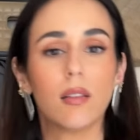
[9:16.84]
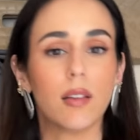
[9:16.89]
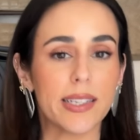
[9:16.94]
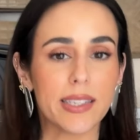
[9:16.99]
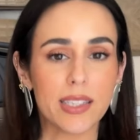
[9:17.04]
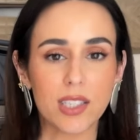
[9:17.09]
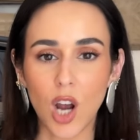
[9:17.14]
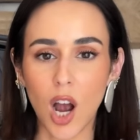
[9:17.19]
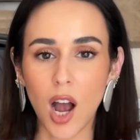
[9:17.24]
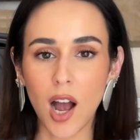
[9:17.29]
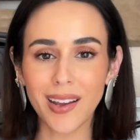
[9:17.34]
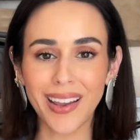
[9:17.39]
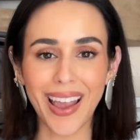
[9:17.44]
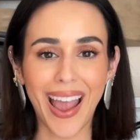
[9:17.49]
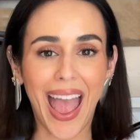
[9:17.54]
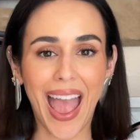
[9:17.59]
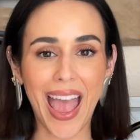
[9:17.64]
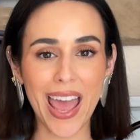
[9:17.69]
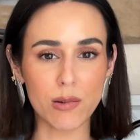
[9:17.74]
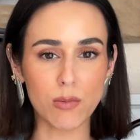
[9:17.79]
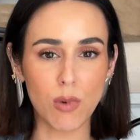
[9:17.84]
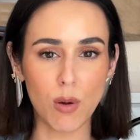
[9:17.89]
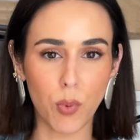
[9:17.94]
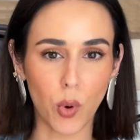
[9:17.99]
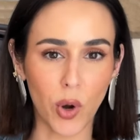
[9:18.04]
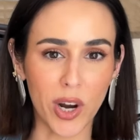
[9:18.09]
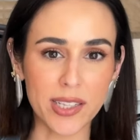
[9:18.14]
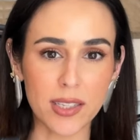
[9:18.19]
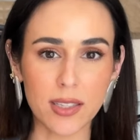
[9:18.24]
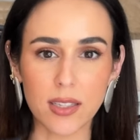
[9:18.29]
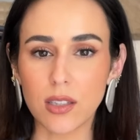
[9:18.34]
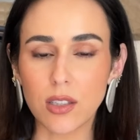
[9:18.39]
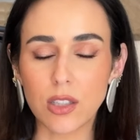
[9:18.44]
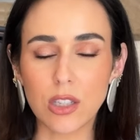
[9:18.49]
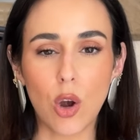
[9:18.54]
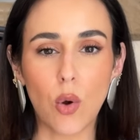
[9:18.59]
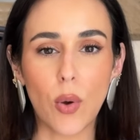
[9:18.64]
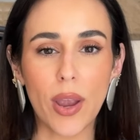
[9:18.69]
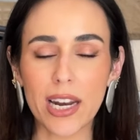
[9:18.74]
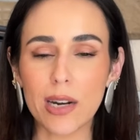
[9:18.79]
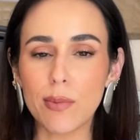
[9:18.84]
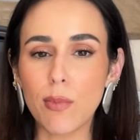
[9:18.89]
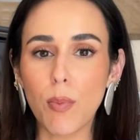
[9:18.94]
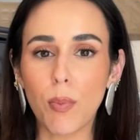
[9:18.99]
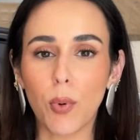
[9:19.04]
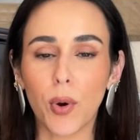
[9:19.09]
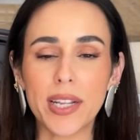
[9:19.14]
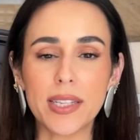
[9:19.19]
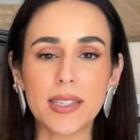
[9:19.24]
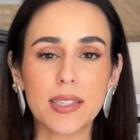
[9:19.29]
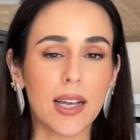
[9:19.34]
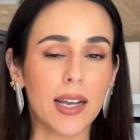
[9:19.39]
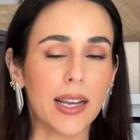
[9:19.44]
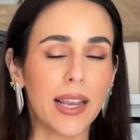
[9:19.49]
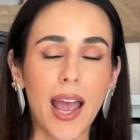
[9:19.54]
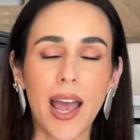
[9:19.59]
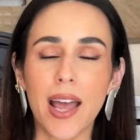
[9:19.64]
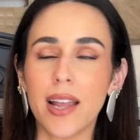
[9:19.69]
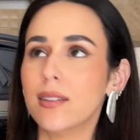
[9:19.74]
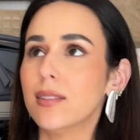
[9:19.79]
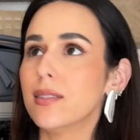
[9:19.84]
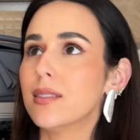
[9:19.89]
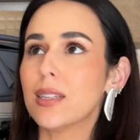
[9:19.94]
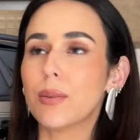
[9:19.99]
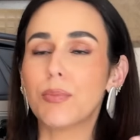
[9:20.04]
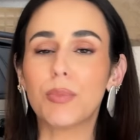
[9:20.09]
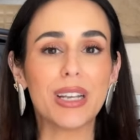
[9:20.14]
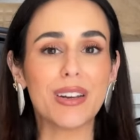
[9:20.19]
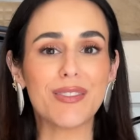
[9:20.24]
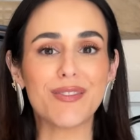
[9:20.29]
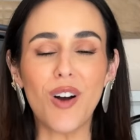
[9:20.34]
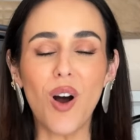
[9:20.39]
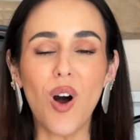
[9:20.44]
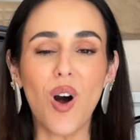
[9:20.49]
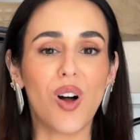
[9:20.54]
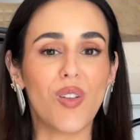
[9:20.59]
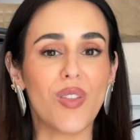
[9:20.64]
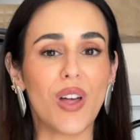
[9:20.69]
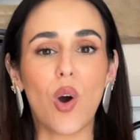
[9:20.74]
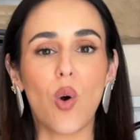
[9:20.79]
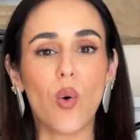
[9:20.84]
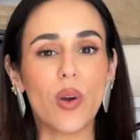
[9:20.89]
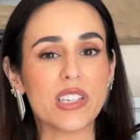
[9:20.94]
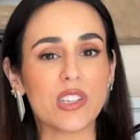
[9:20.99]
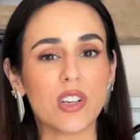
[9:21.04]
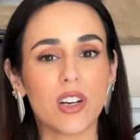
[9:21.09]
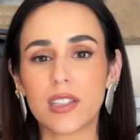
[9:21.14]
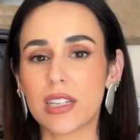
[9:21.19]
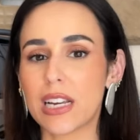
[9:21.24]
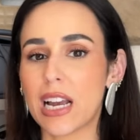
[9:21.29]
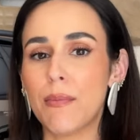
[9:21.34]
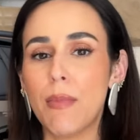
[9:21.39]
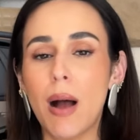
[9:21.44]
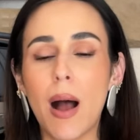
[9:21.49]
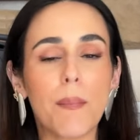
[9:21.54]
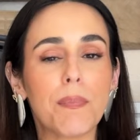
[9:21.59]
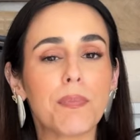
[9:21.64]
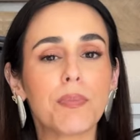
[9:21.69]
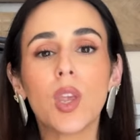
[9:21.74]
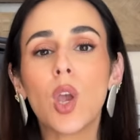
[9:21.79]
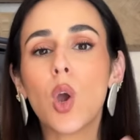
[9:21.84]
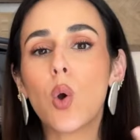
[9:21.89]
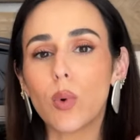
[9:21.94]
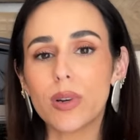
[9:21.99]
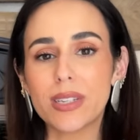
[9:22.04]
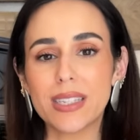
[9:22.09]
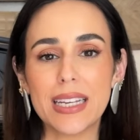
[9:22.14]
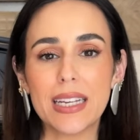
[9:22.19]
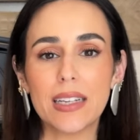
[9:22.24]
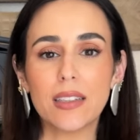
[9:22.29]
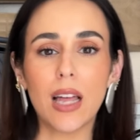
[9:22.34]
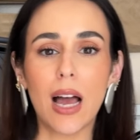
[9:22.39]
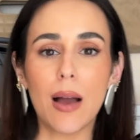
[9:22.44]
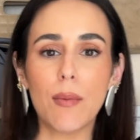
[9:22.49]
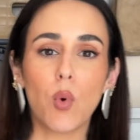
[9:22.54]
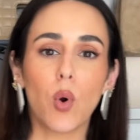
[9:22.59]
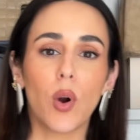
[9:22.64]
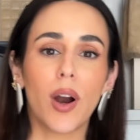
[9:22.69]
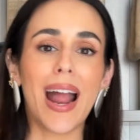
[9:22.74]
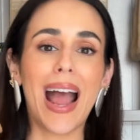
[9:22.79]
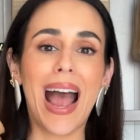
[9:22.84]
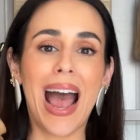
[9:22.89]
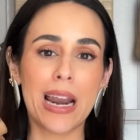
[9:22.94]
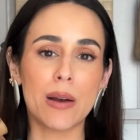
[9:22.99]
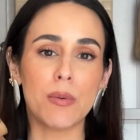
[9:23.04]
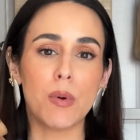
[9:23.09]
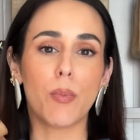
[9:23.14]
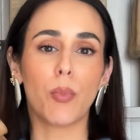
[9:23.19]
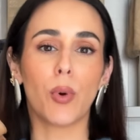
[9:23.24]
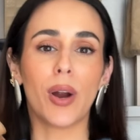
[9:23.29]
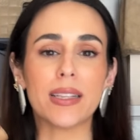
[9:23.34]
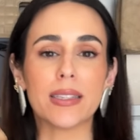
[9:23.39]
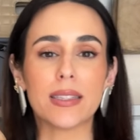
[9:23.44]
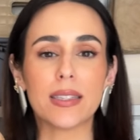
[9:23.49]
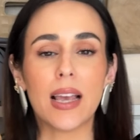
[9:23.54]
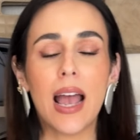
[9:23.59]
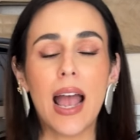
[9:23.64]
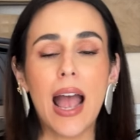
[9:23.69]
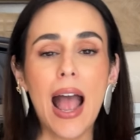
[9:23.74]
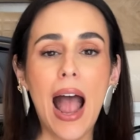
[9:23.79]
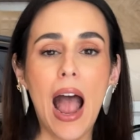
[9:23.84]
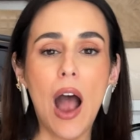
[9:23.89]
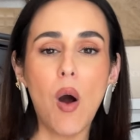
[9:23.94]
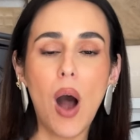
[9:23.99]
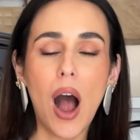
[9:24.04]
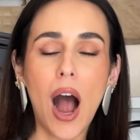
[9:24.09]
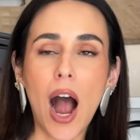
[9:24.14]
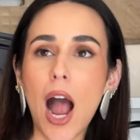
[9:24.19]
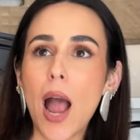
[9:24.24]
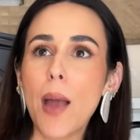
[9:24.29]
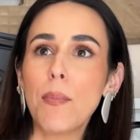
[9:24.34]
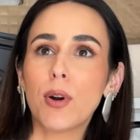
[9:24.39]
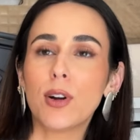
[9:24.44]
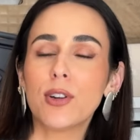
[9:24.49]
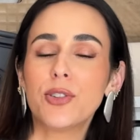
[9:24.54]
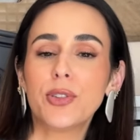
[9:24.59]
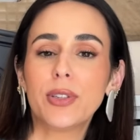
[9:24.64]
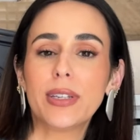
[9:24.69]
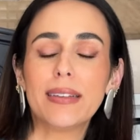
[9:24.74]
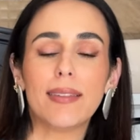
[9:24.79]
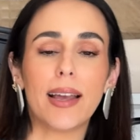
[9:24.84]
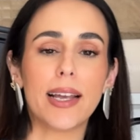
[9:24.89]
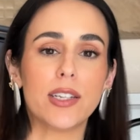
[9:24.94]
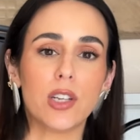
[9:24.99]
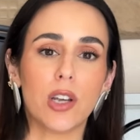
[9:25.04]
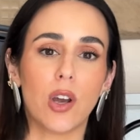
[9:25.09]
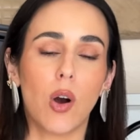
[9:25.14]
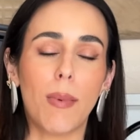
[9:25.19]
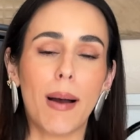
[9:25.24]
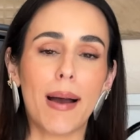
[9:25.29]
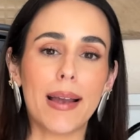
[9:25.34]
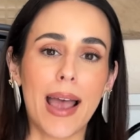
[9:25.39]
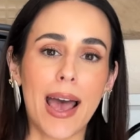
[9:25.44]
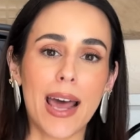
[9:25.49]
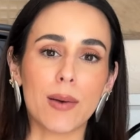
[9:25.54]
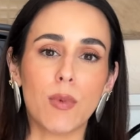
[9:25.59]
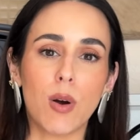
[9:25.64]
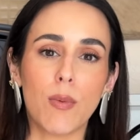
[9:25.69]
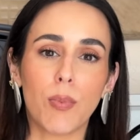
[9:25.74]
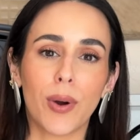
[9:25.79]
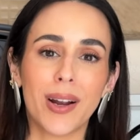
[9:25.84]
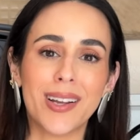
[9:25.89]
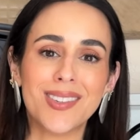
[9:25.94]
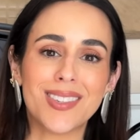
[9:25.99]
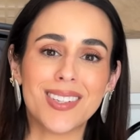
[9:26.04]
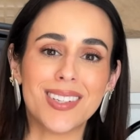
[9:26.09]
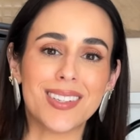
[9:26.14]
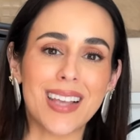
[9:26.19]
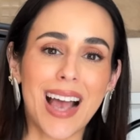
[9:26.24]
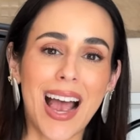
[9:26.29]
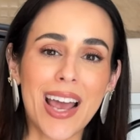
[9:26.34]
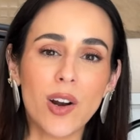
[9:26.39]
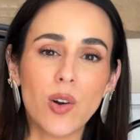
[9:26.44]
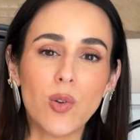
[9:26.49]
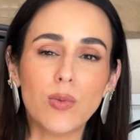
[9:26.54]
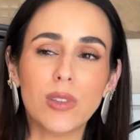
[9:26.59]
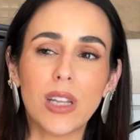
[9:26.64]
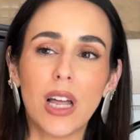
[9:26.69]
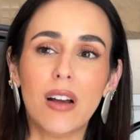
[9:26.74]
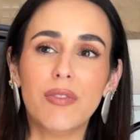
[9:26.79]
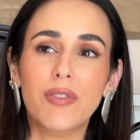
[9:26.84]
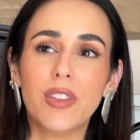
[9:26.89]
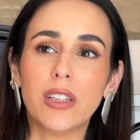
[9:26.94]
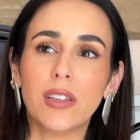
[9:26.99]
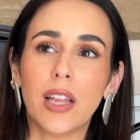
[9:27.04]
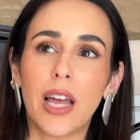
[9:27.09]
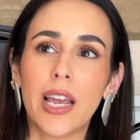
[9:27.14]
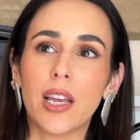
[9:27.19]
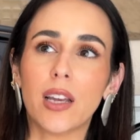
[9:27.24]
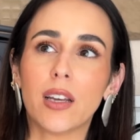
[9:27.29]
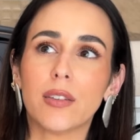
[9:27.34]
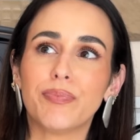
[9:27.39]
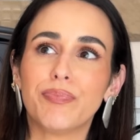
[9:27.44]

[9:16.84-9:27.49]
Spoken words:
Let's talk animal prints. So animal prints, again, something in fall that always start to come up. We're seeing a lot more animal prints. How I personally like to go about animal prints is I don't love the like